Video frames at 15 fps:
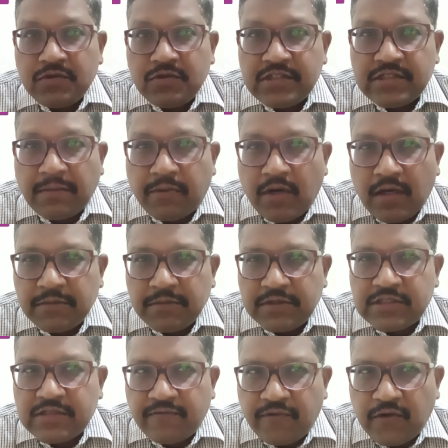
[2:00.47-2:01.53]
the promise
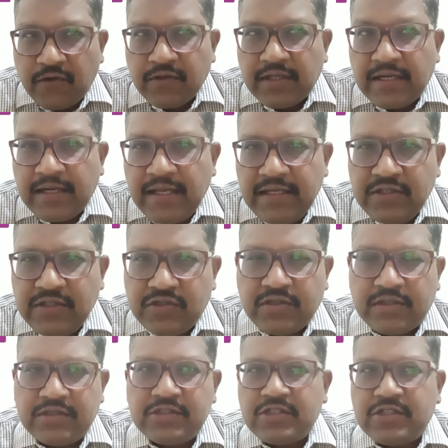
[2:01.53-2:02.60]
for the
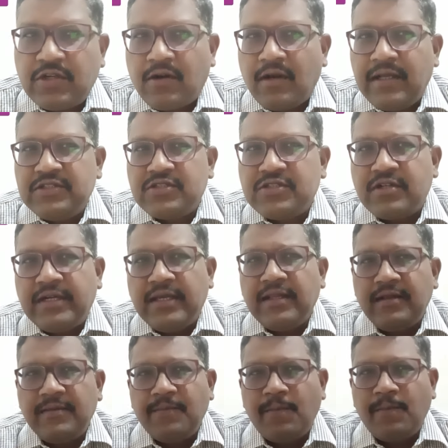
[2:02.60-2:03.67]
nations, not only Israel,
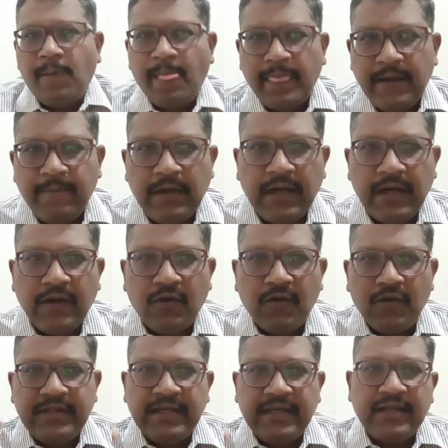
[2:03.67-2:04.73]
and all
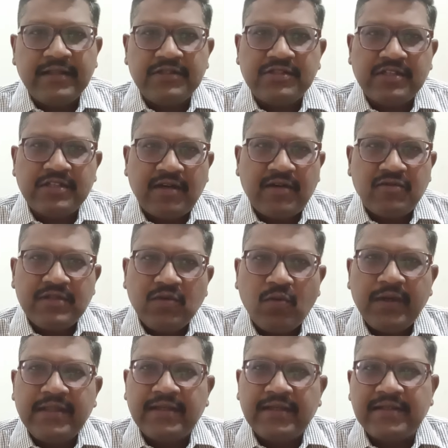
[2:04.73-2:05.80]
the others surrounded
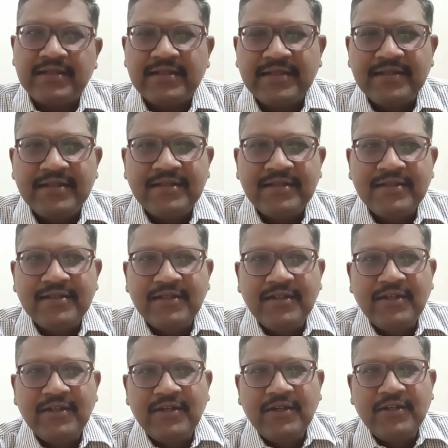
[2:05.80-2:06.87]
with it.
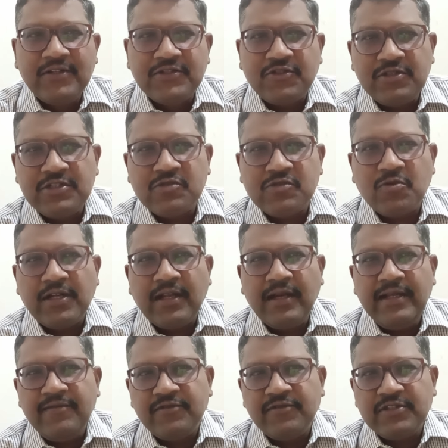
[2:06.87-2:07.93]
So I just want to
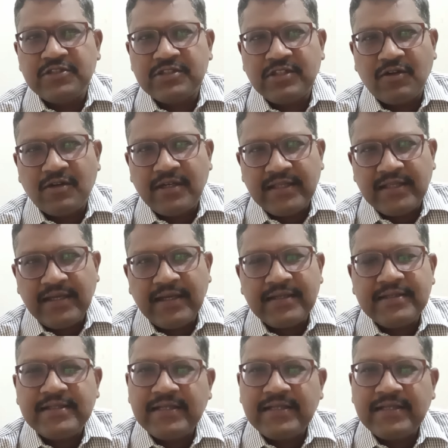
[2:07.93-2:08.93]
leave this thought that